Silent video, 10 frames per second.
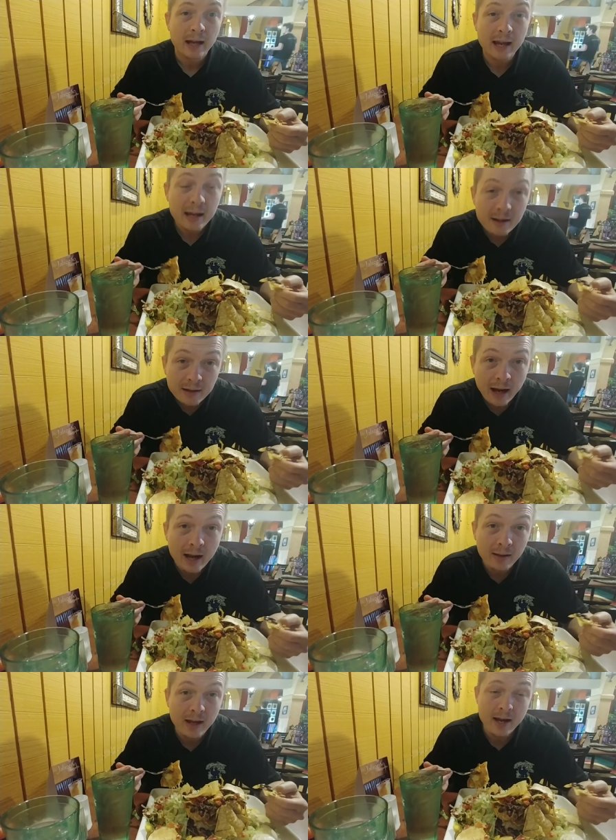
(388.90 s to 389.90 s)
and
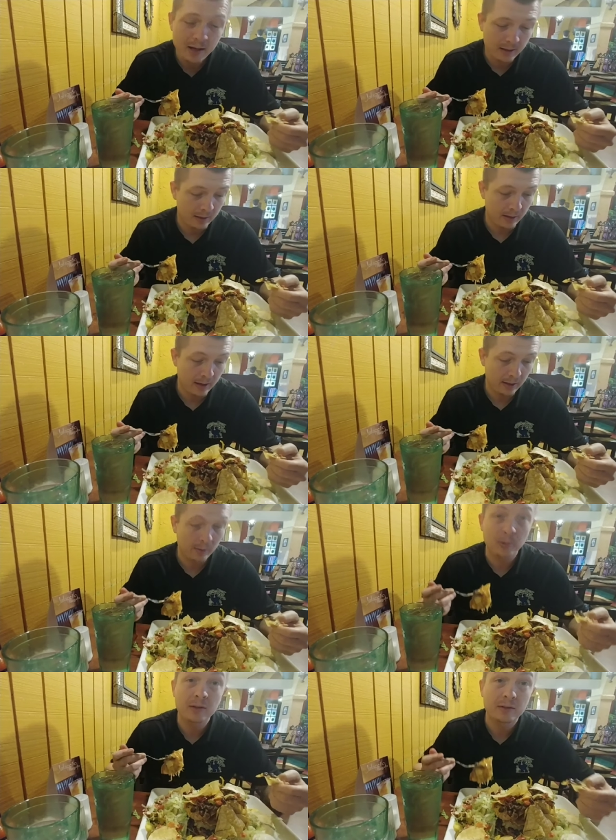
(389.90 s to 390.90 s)
I like uh,
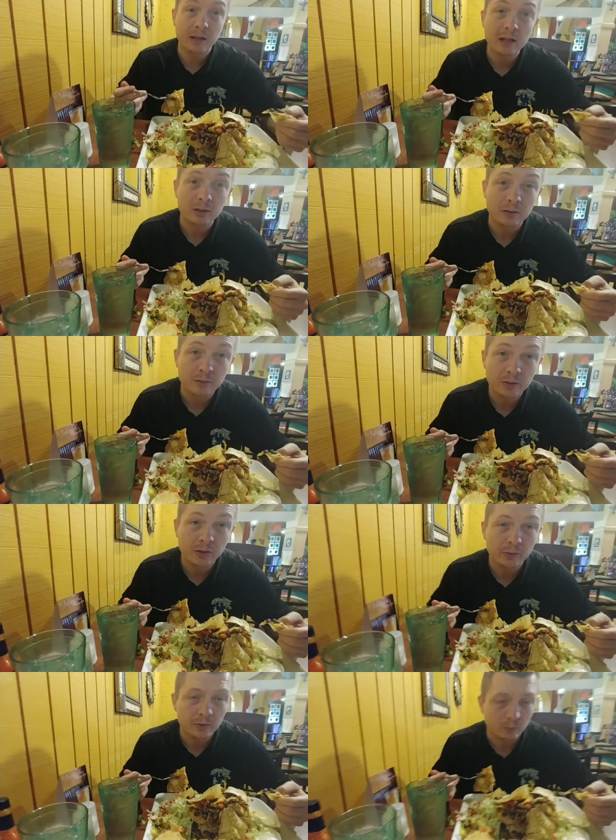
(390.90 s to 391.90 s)
the presentation.
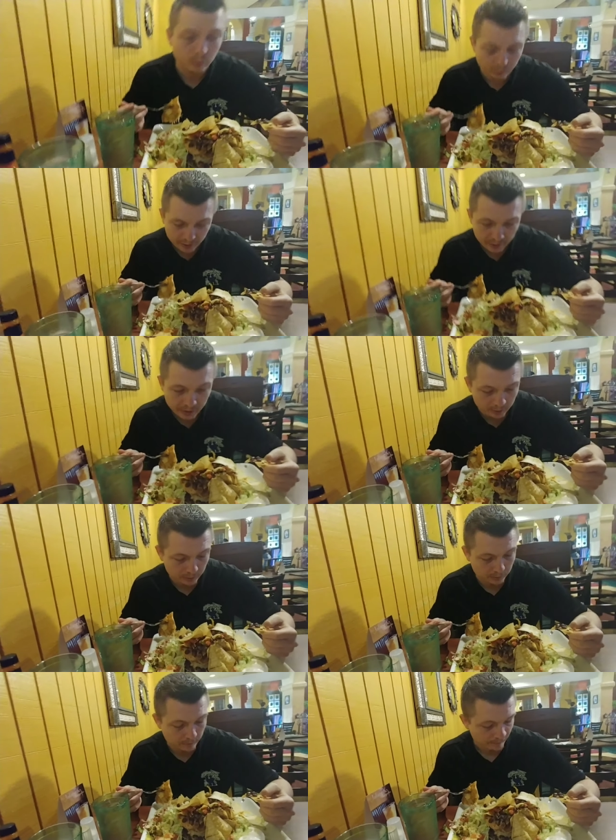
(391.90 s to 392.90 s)
So it's really
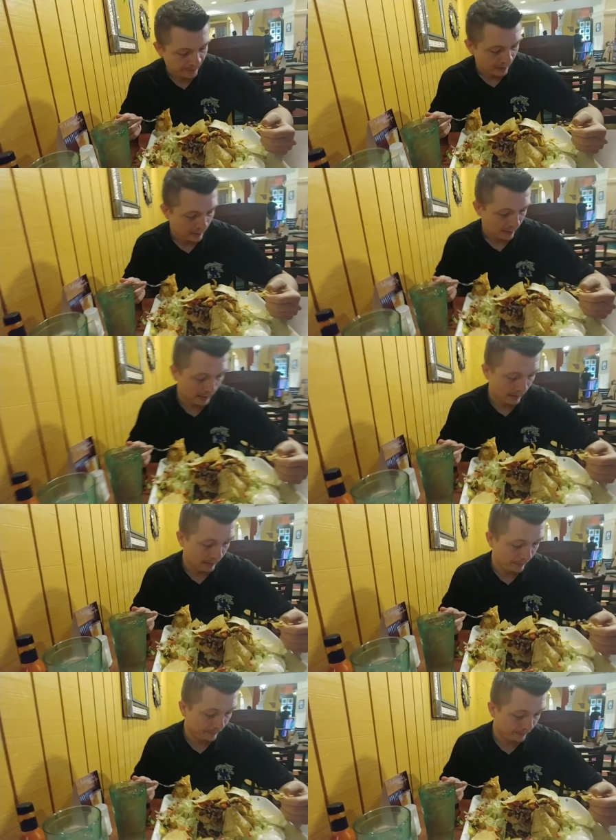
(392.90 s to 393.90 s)
cool.
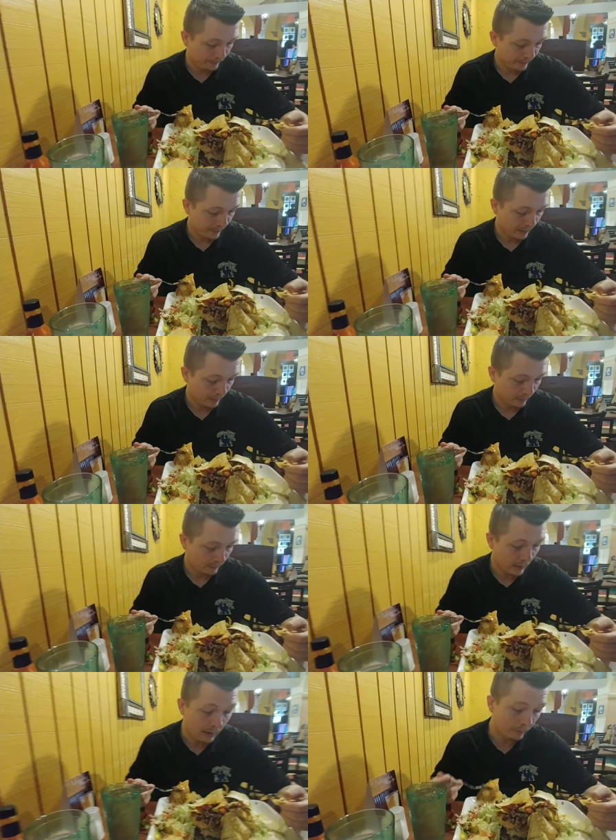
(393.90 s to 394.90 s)
Um,
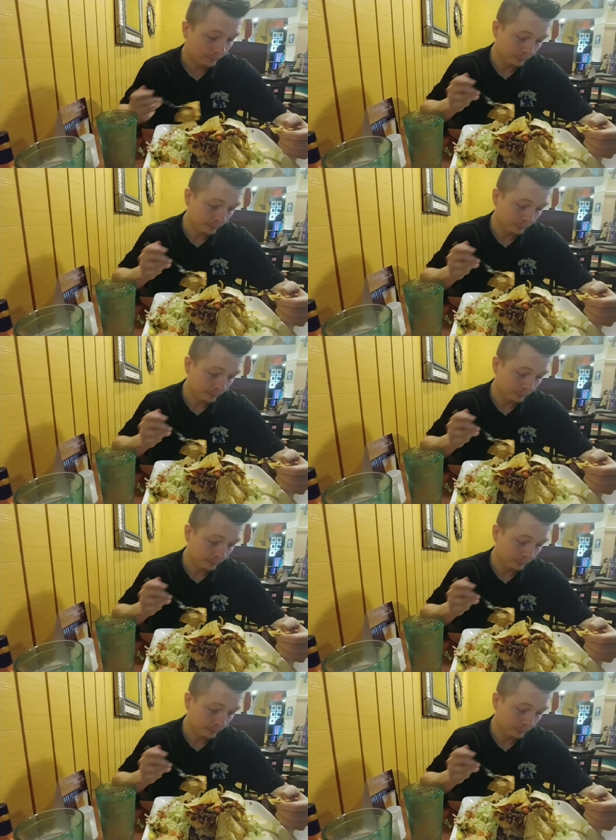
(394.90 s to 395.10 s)
wow,